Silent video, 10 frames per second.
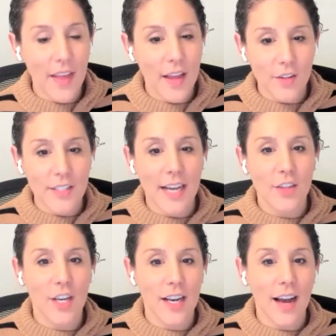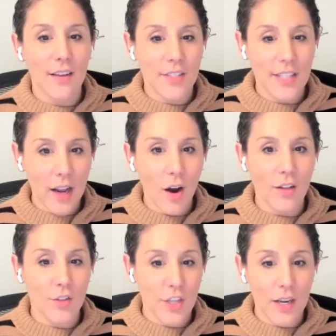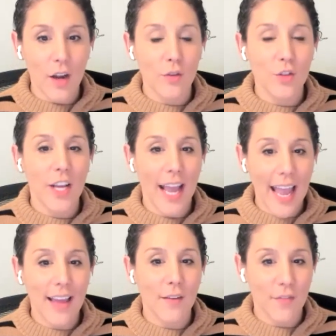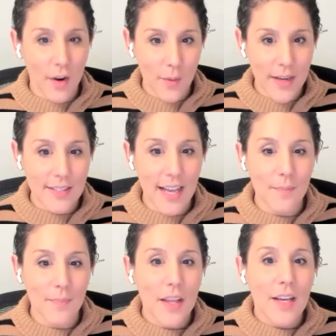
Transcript: the intersection of psychology and coaching and fundraising.